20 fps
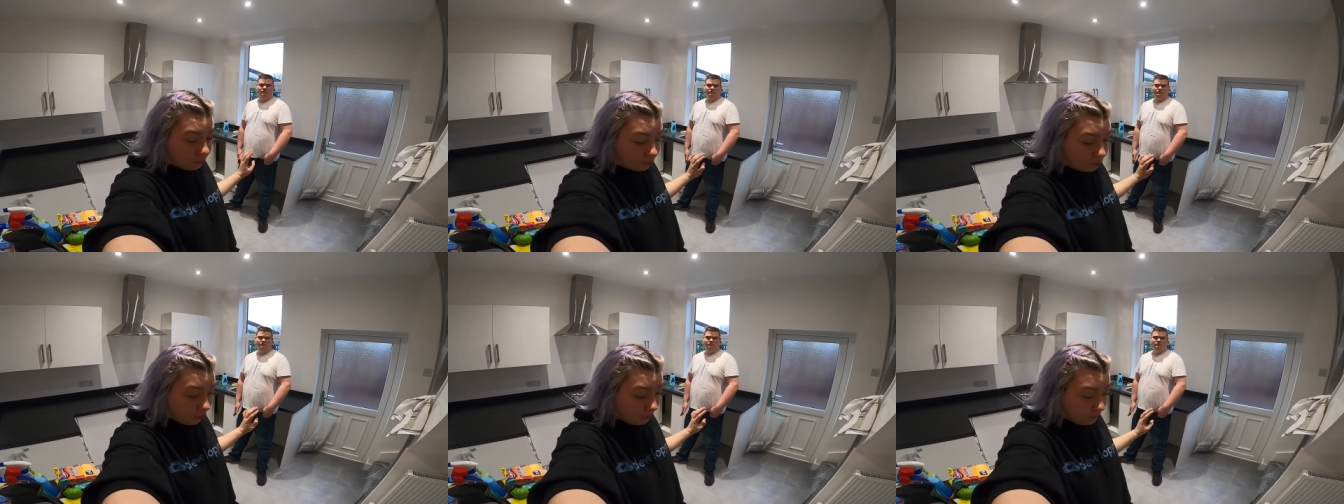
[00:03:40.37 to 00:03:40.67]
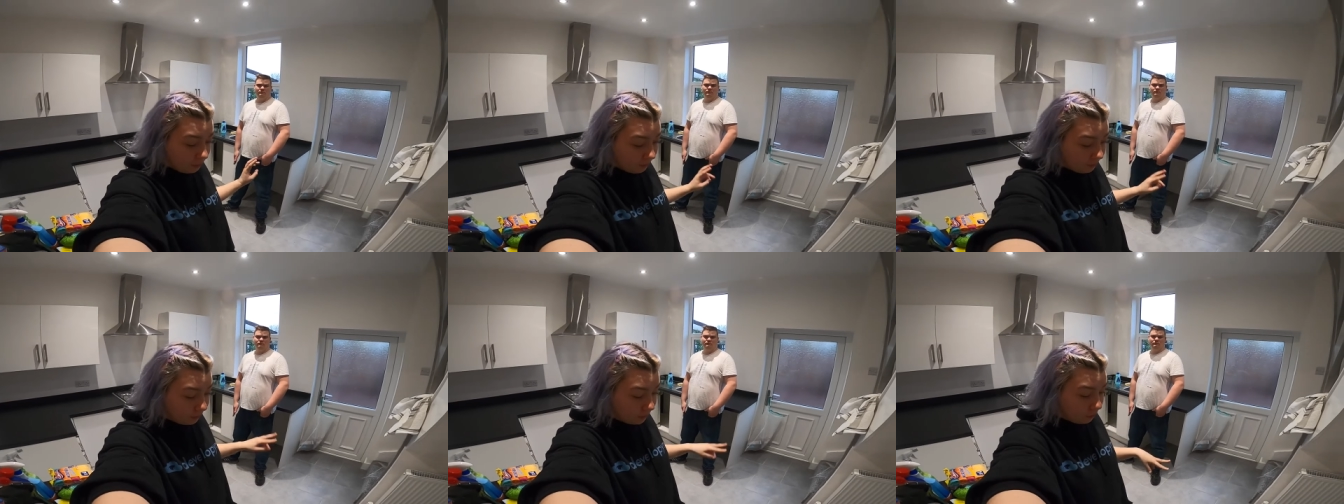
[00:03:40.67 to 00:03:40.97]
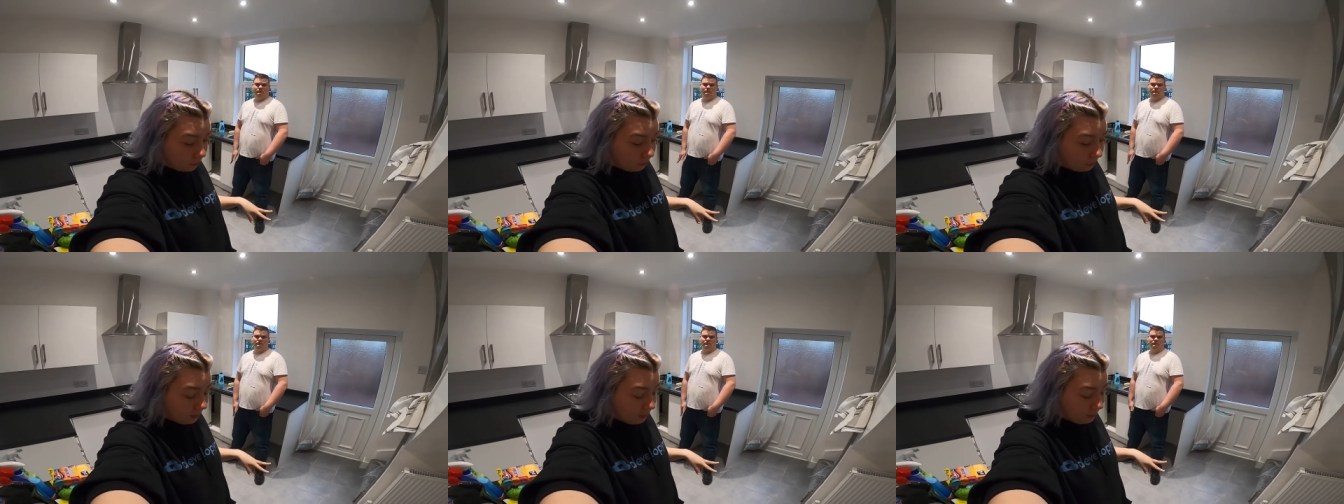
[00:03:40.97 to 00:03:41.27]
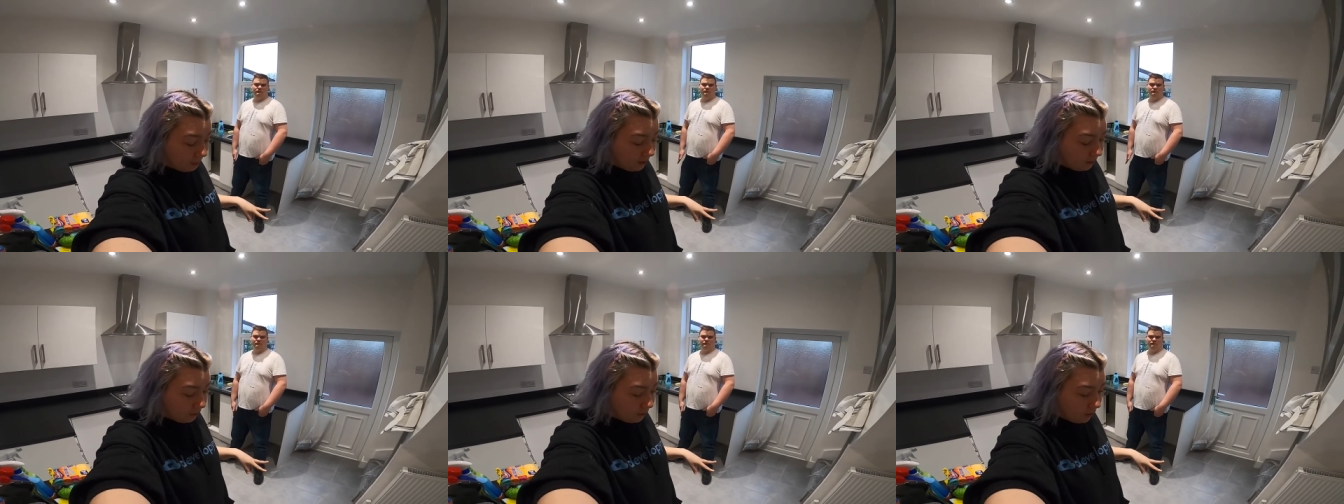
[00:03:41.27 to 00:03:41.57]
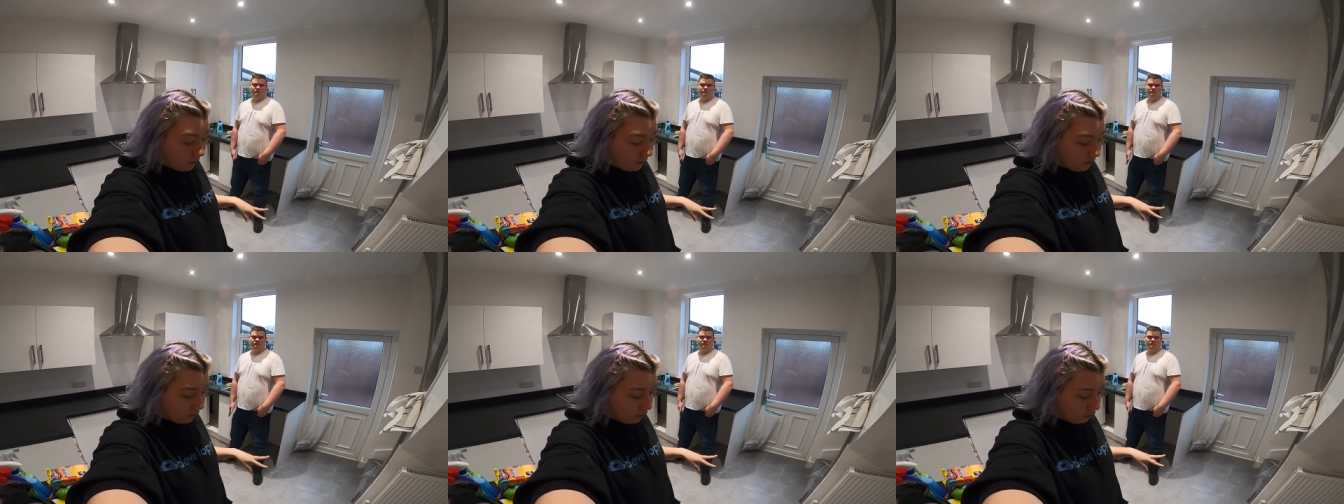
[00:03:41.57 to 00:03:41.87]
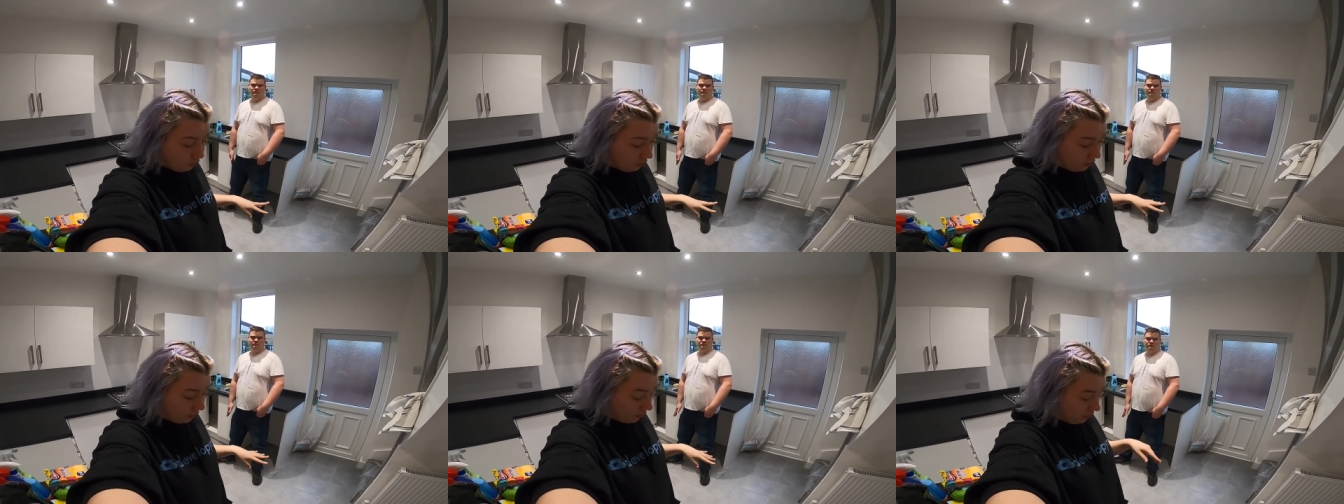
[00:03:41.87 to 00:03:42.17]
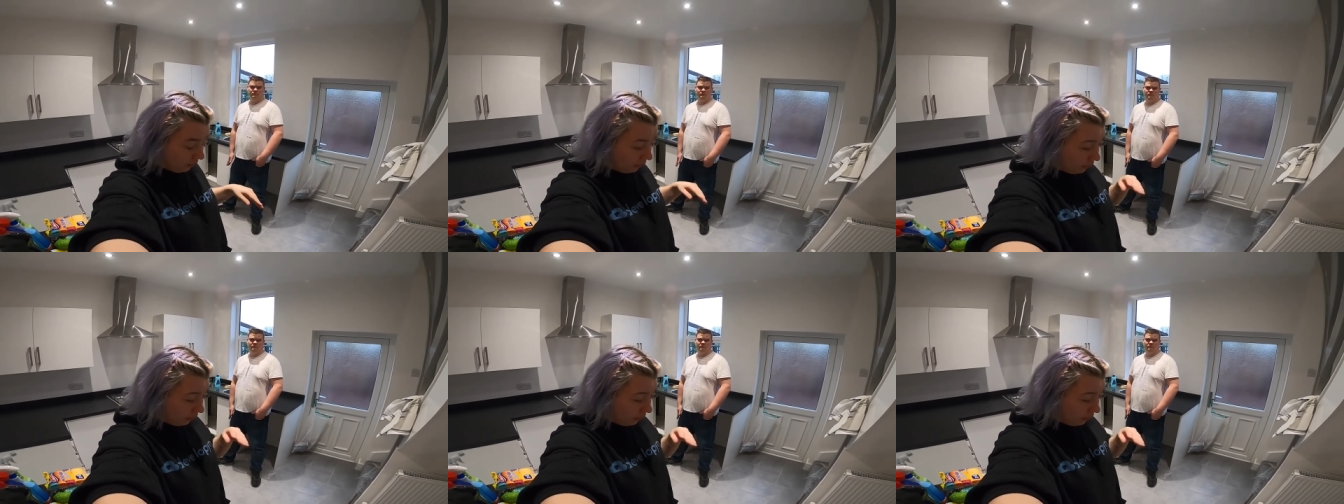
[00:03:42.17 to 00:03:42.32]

to drop off a couple of big furniture